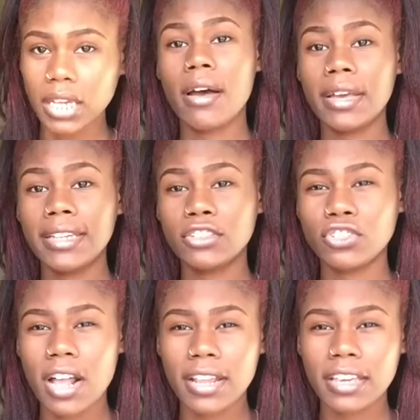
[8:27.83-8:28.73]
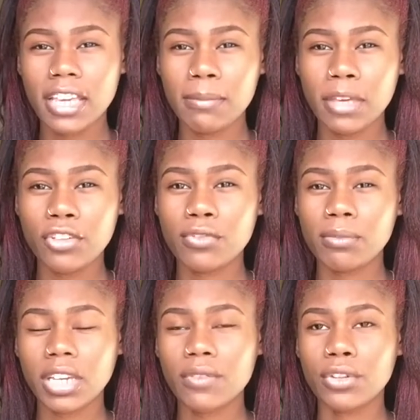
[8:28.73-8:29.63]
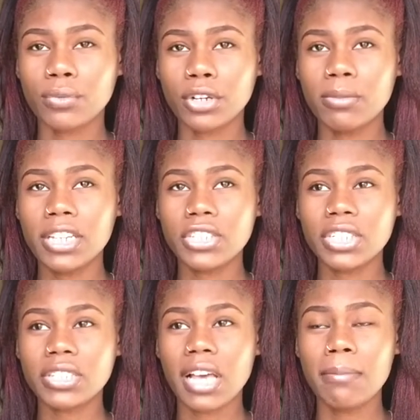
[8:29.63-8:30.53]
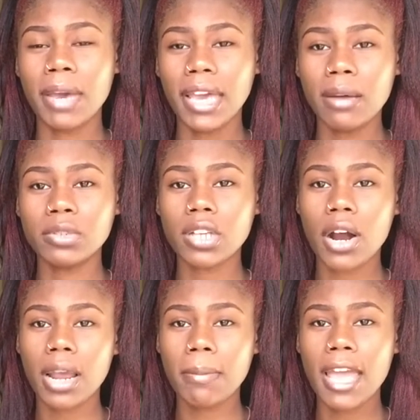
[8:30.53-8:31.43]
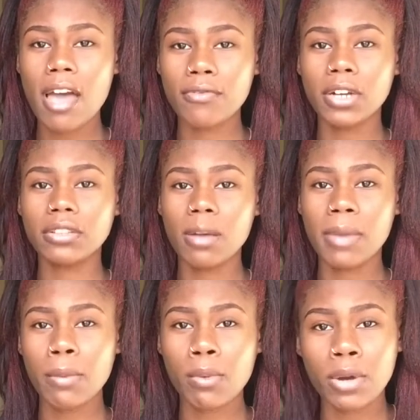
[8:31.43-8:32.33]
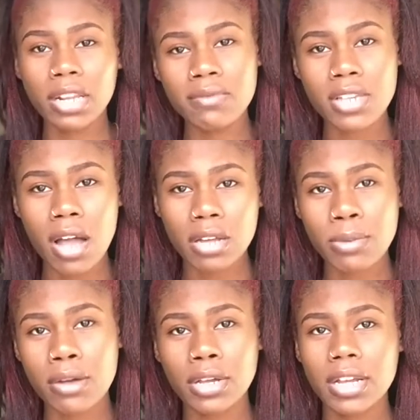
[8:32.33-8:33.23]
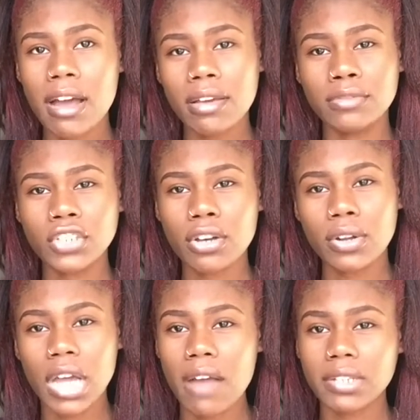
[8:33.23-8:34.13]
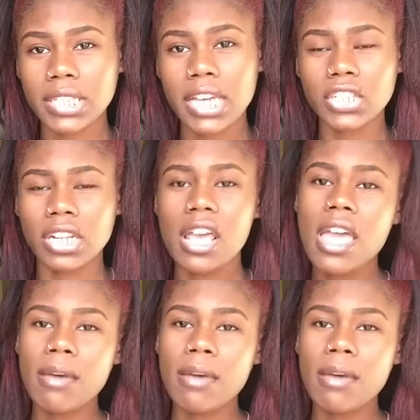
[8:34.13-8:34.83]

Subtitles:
While he's trying to keep me from leaving the room, he's just like, babe, I'm sorry, babe, I fucked up, babe. We weren't even talking about nothing. I'll even show you the conversation.